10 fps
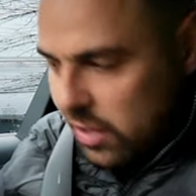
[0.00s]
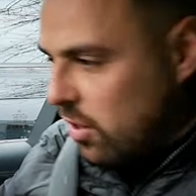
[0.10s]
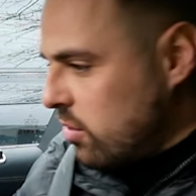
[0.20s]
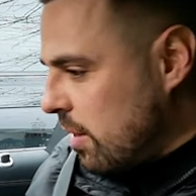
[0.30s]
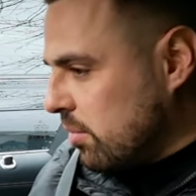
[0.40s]

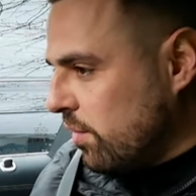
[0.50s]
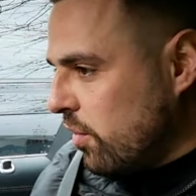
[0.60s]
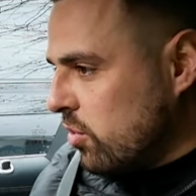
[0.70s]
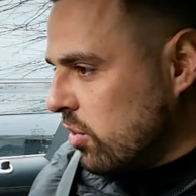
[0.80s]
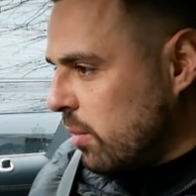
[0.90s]
go grab some
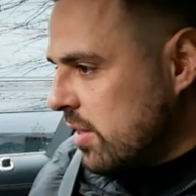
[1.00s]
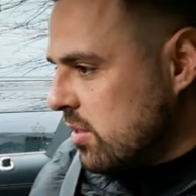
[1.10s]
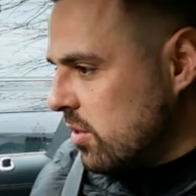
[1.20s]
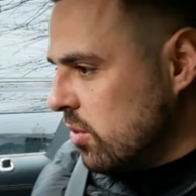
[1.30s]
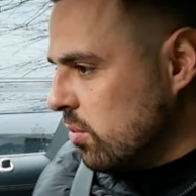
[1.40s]
food on the way
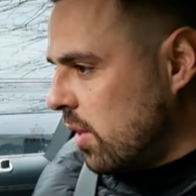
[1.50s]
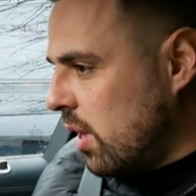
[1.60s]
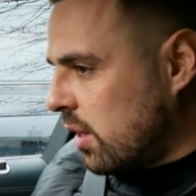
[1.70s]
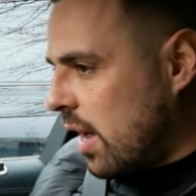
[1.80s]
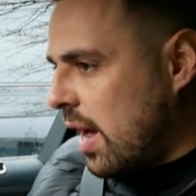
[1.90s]
to
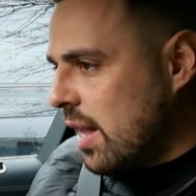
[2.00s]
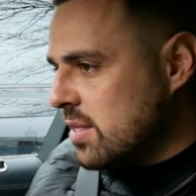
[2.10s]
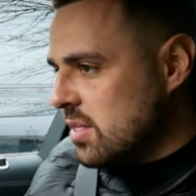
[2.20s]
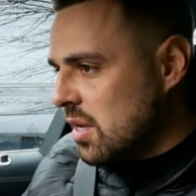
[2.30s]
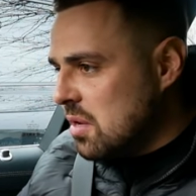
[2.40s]
work
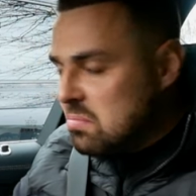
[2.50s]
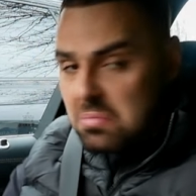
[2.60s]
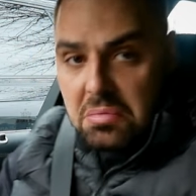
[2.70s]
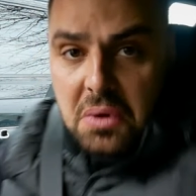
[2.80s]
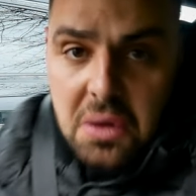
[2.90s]
and um,
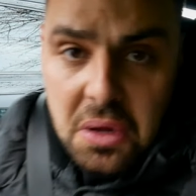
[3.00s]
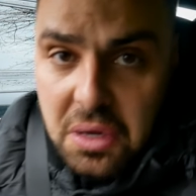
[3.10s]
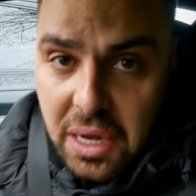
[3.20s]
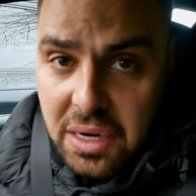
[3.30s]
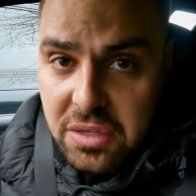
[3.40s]

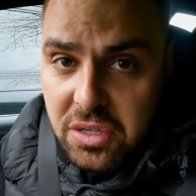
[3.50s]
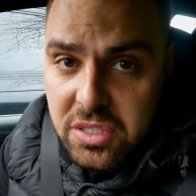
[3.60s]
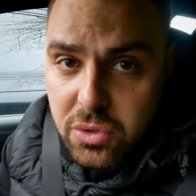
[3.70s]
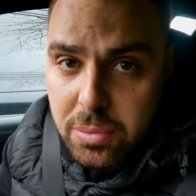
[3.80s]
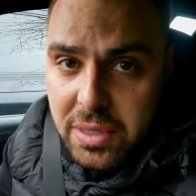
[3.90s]
yeah, let's go
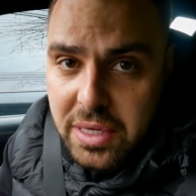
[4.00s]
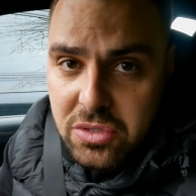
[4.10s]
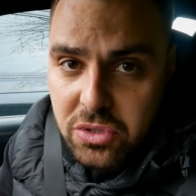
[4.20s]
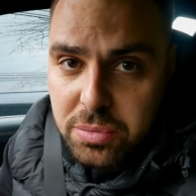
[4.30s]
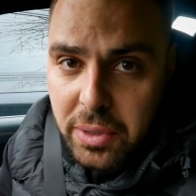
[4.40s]
see what Monday's
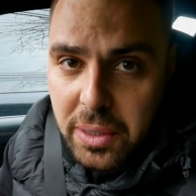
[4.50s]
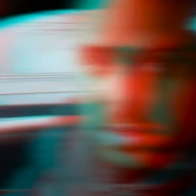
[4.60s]
got to bring.